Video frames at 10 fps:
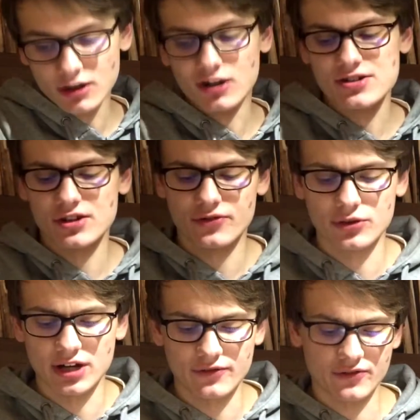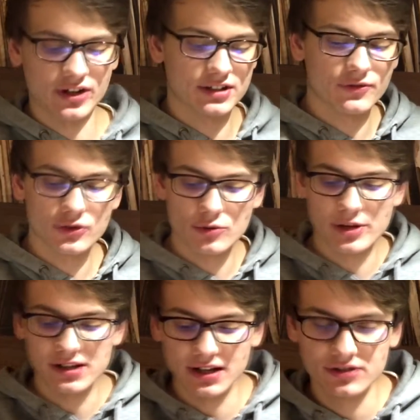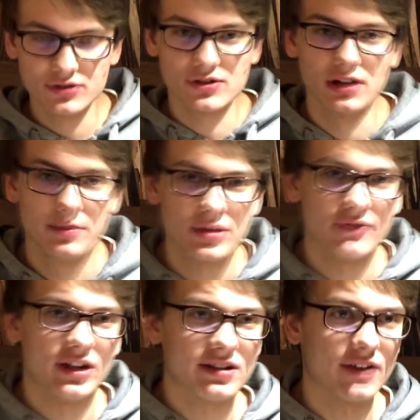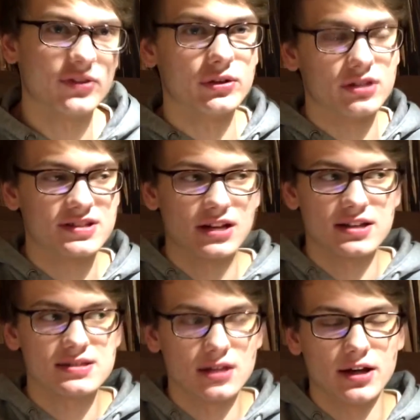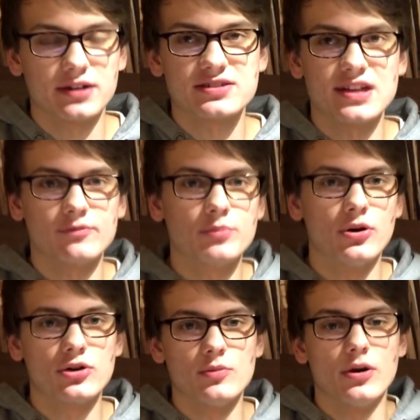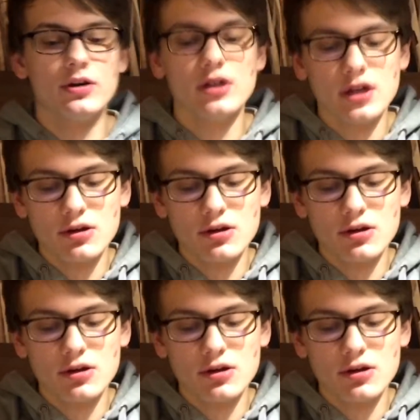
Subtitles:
Also, if you have a fighting Fury Belt and use Olympia, they'd have to discard like 7 Pokemon,